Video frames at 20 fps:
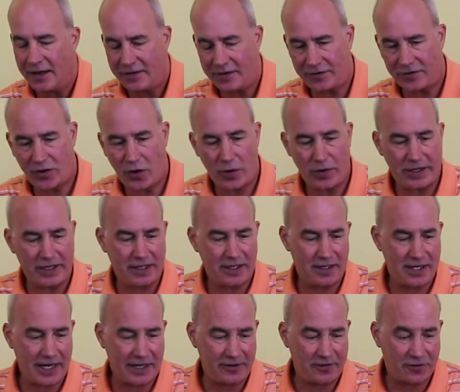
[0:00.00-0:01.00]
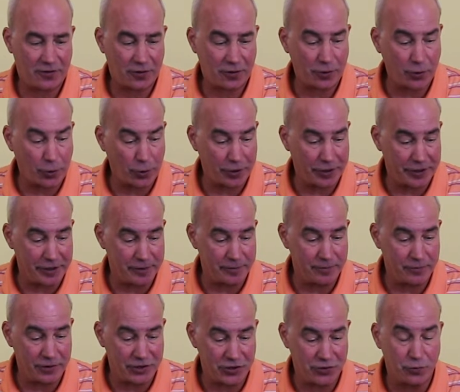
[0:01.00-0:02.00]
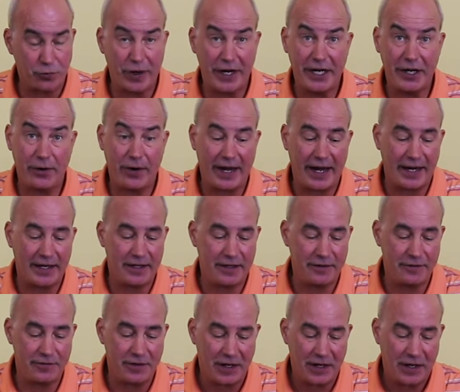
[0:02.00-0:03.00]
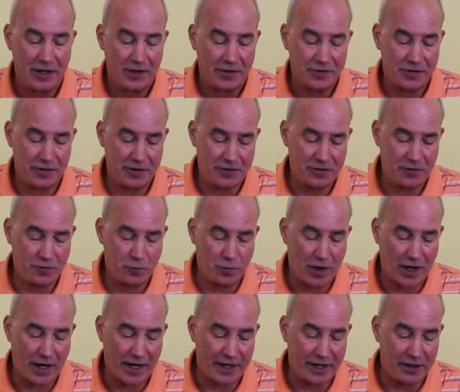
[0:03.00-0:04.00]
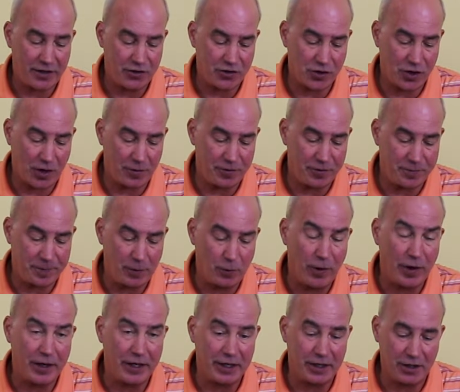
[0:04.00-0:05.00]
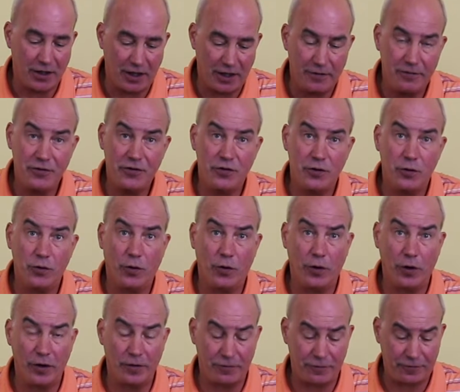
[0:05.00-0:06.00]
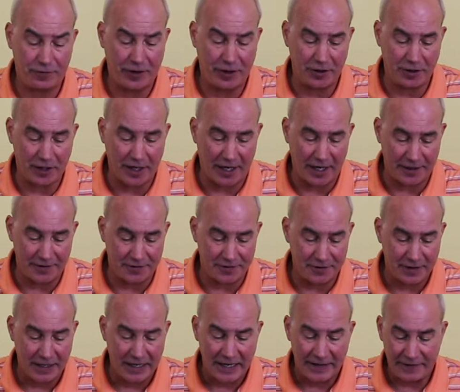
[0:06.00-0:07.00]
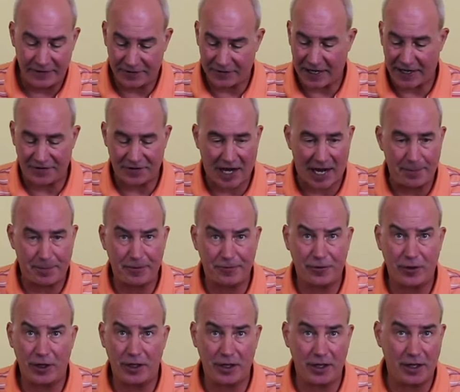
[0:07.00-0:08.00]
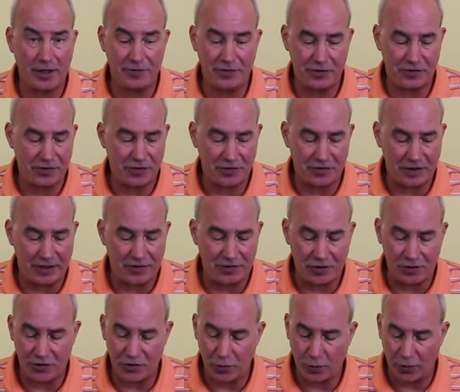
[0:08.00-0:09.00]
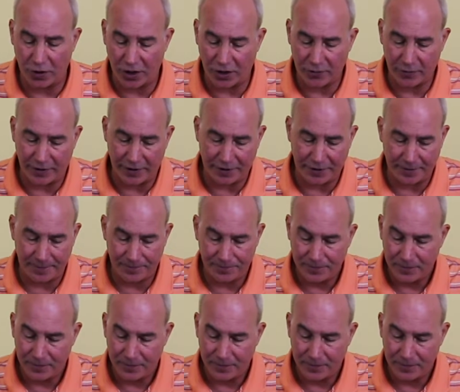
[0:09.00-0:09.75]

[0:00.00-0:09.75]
This coating contains thorium, which is radioactive. So this is why you should always be wearing gloves or finger cots. In this case, I prefer gloves. It's just easier to work with.